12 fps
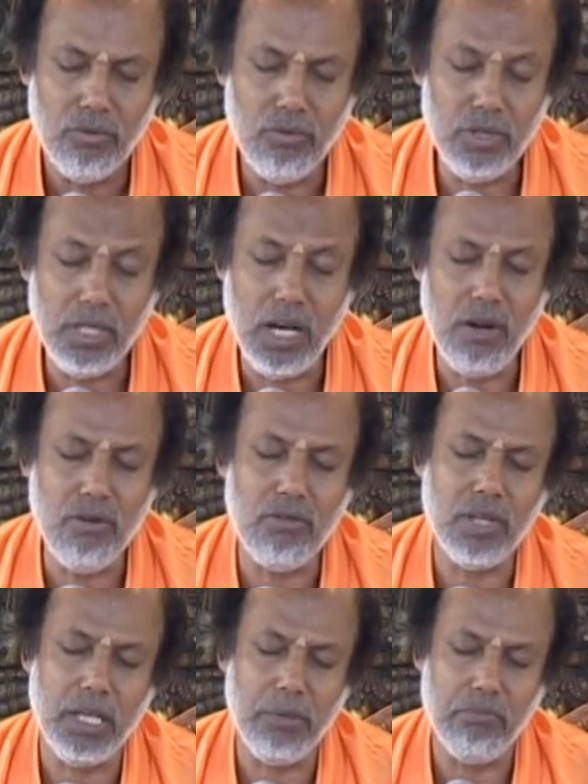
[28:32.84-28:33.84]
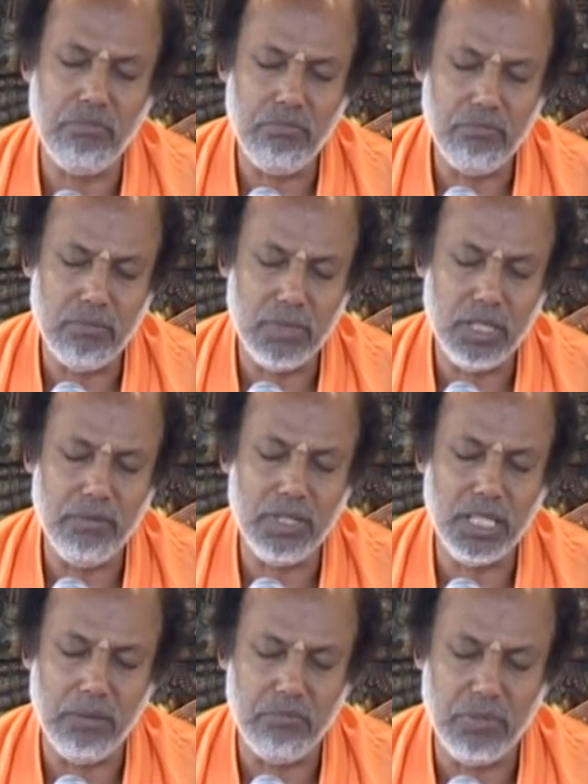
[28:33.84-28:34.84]
Without
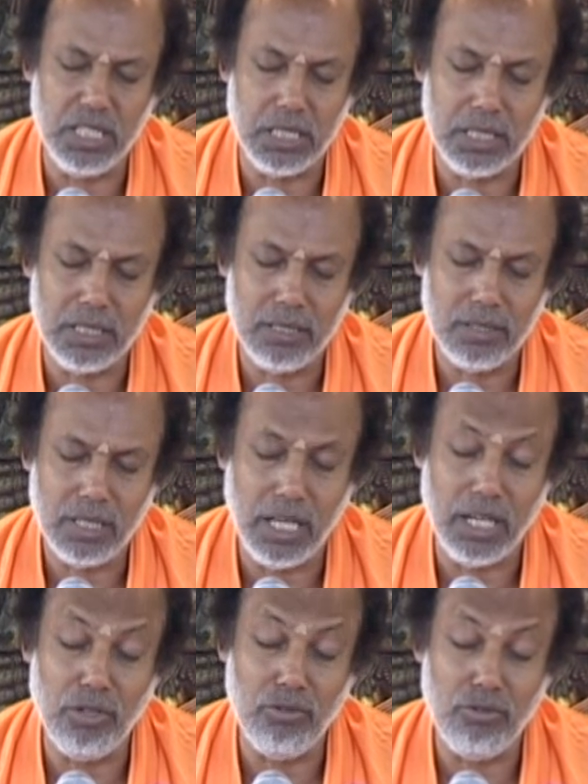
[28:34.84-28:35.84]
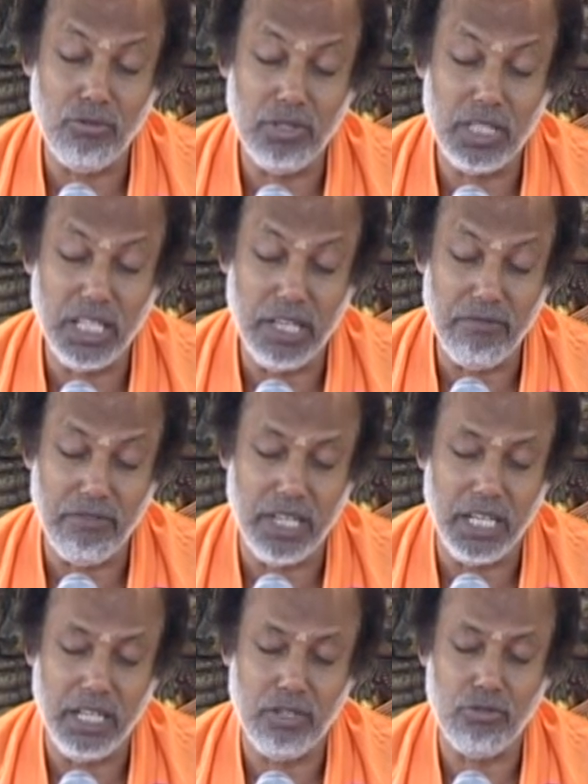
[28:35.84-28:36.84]
giving a miss, can you do it
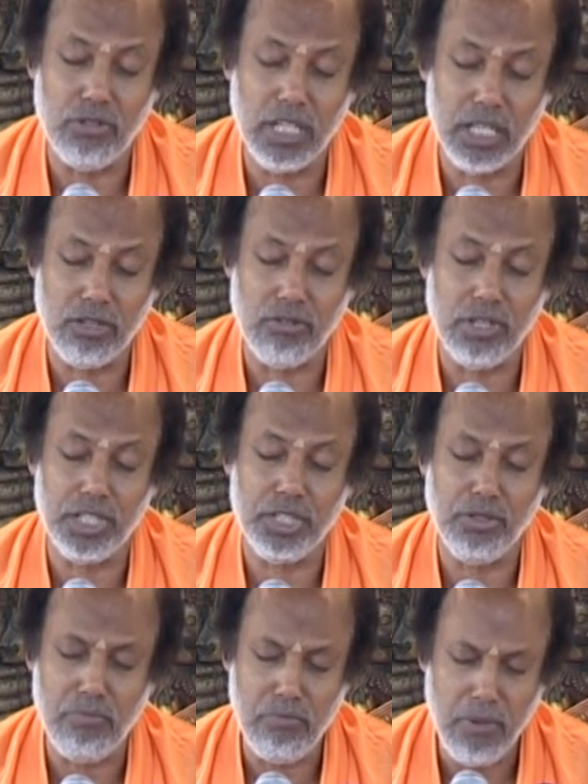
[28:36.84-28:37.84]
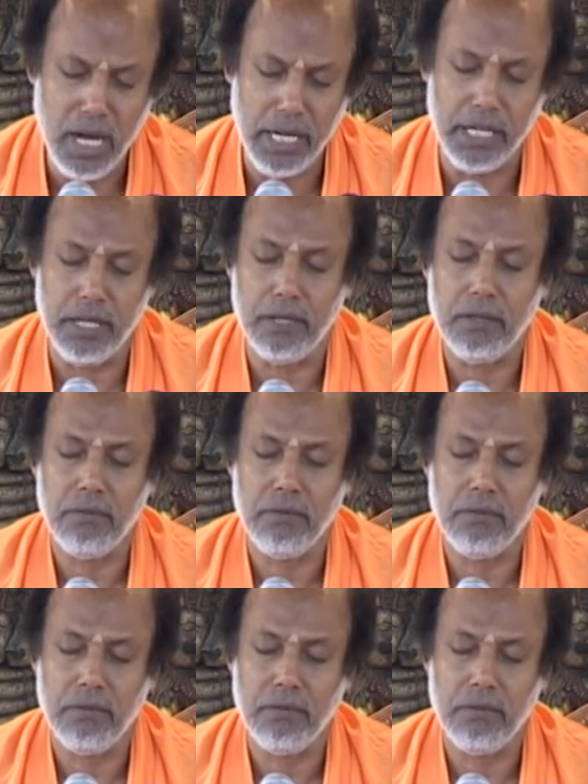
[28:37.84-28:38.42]
every day to decorate your mind?